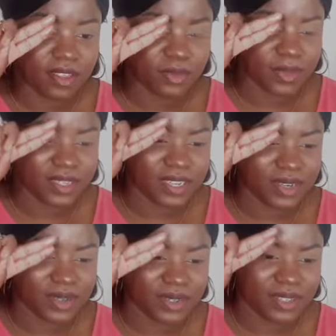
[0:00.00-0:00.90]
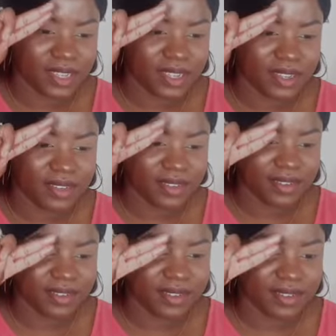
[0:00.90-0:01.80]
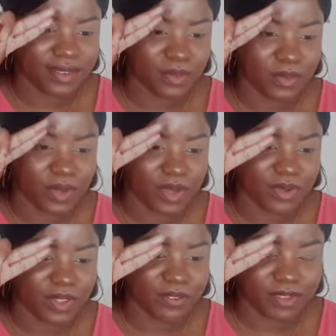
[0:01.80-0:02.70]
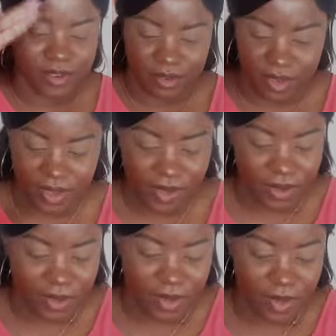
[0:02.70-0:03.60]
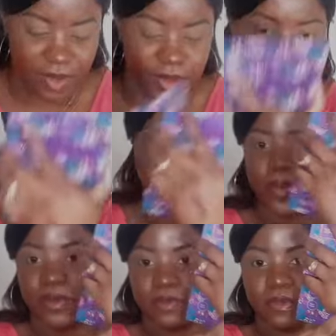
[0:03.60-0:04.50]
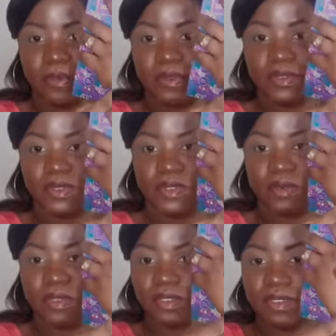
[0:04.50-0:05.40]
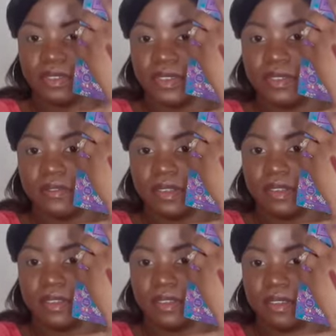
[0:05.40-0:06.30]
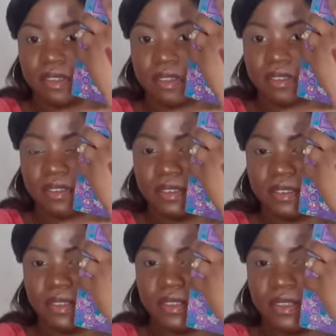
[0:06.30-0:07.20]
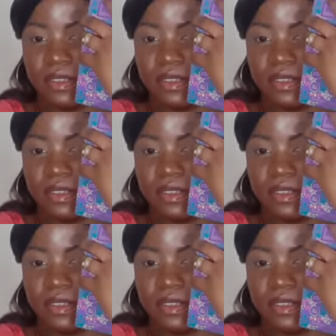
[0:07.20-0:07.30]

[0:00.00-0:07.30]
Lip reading: that's what they look like. Wow, they're very beautiful. So I'm gonna see if I could like just